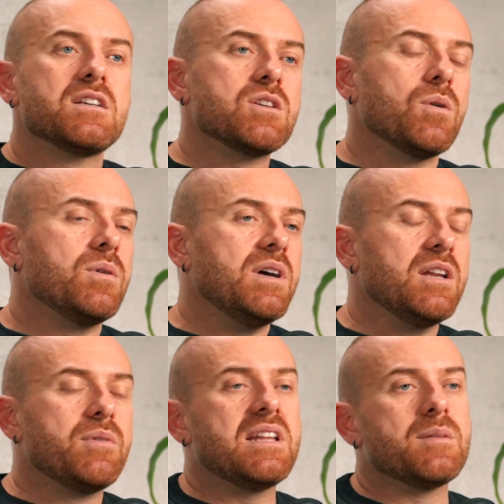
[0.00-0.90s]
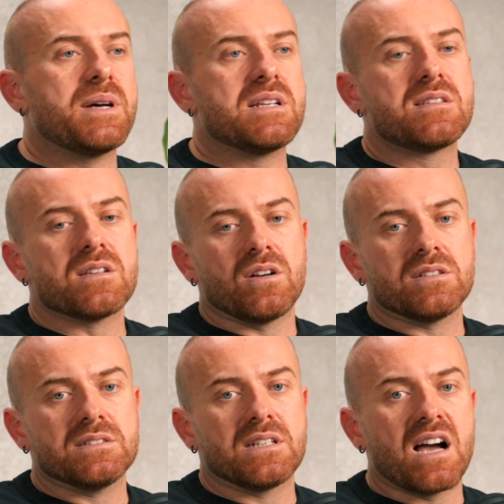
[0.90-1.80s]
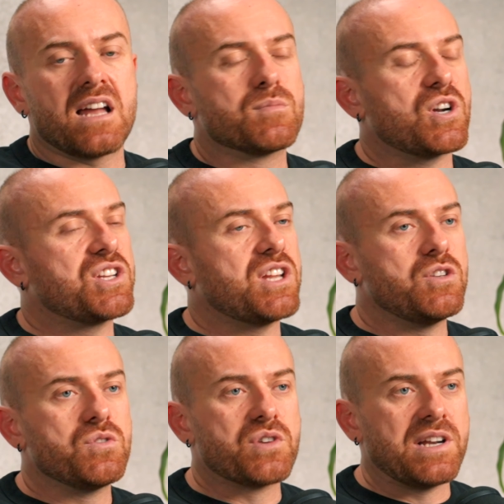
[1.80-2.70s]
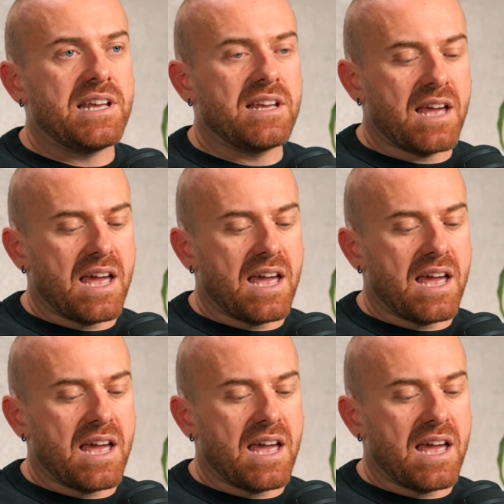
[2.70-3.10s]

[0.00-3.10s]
So it really depends on the kind of project that you're drilling